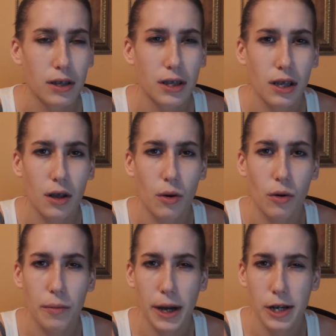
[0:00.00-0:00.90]
see the
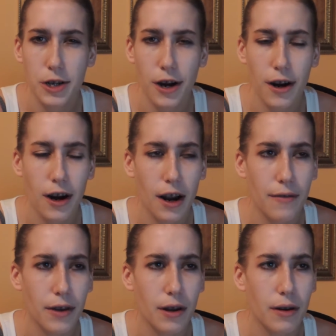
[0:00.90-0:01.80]
whole picture,
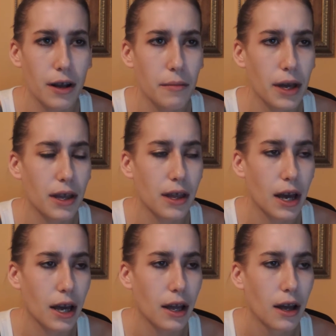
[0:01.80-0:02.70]
if you know what I mean.
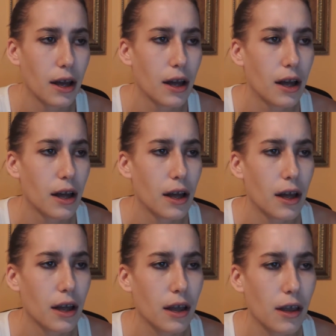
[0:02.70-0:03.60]
Like,
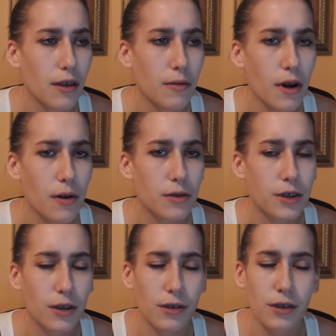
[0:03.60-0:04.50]
you know
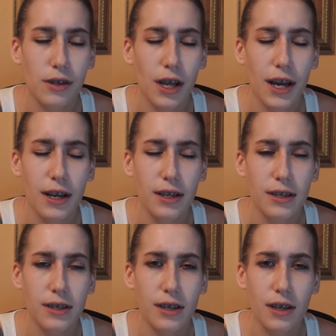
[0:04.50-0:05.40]
certain
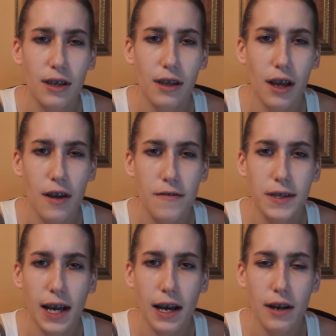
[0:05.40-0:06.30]
things that you've
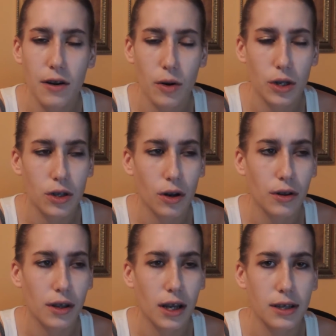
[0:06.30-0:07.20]
said or
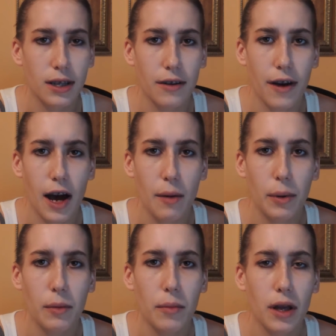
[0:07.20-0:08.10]
certain things that have
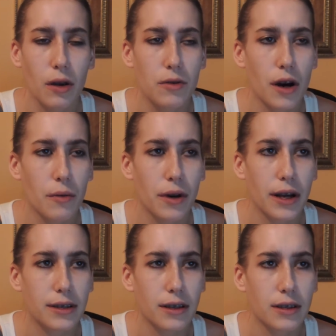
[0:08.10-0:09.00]
happened, but you don't
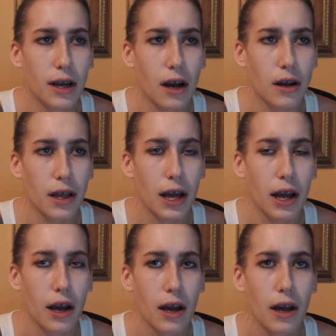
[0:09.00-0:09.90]

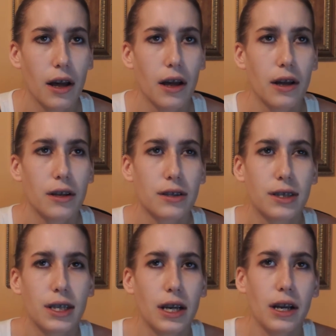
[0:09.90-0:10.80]
necessarily
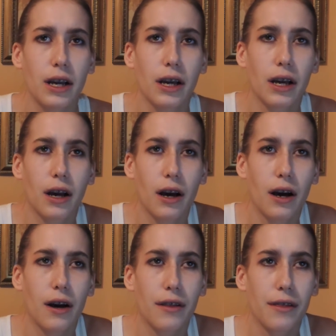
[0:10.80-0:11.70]
see
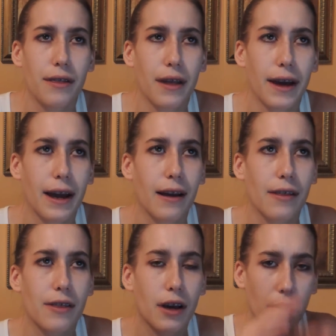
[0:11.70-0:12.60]

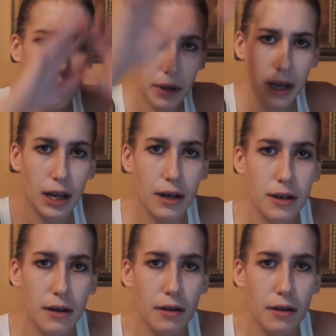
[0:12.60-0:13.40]
like the complete